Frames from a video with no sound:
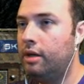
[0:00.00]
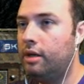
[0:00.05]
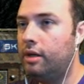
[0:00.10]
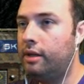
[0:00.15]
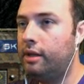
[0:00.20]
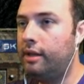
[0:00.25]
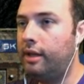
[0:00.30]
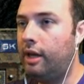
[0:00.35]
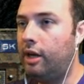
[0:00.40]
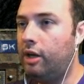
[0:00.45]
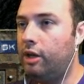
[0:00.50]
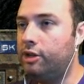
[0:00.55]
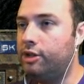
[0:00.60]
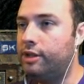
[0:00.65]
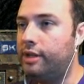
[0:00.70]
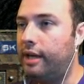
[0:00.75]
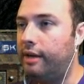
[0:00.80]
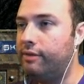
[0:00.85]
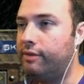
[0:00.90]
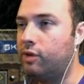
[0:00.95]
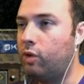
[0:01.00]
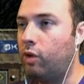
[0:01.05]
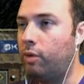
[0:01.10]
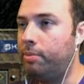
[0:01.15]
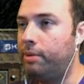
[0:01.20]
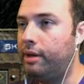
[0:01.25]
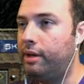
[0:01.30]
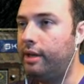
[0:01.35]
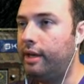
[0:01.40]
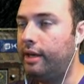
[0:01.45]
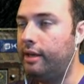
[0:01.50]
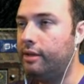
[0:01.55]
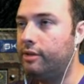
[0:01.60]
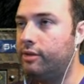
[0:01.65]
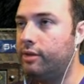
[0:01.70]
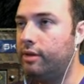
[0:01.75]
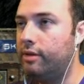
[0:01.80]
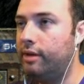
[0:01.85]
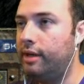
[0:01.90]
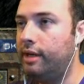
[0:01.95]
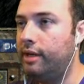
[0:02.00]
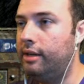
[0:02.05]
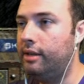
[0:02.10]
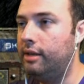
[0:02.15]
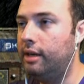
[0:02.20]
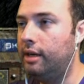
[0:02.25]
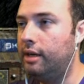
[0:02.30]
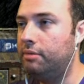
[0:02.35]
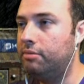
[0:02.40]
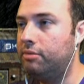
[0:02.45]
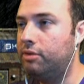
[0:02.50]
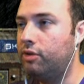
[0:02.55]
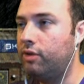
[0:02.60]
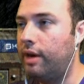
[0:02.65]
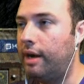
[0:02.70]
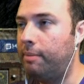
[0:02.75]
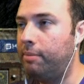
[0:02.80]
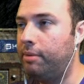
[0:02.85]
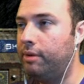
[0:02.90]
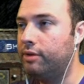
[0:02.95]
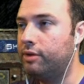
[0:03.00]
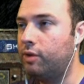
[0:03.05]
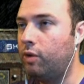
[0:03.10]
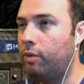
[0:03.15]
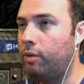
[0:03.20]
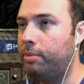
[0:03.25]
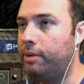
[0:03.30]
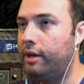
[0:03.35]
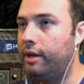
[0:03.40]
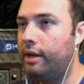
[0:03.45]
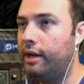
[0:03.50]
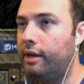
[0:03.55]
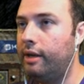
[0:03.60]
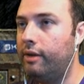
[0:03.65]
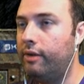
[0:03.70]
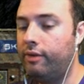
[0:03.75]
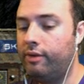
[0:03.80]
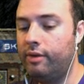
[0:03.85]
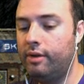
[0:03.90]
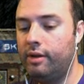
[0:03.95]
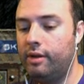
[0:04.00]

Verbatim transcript: I think they all just have scorpion tails, so I don't need a crap load of scorpion tails.